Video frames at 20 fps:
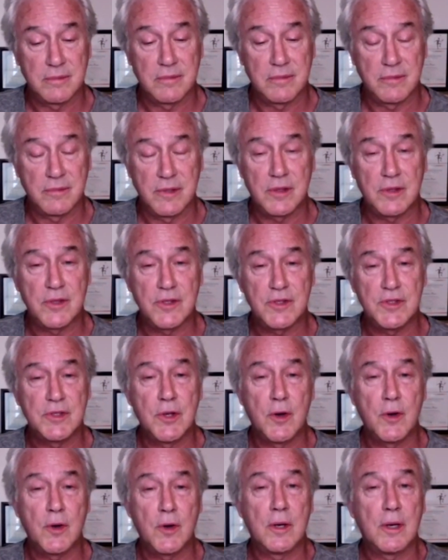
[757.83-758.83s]
there is
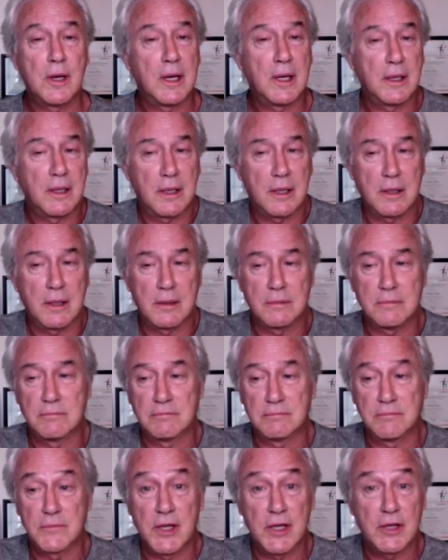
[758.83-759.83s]
no
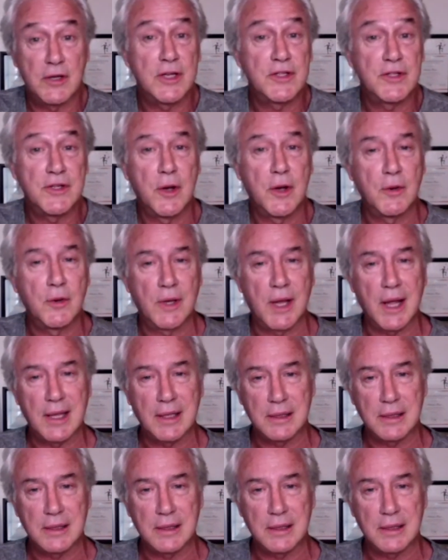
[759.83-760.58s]
lack.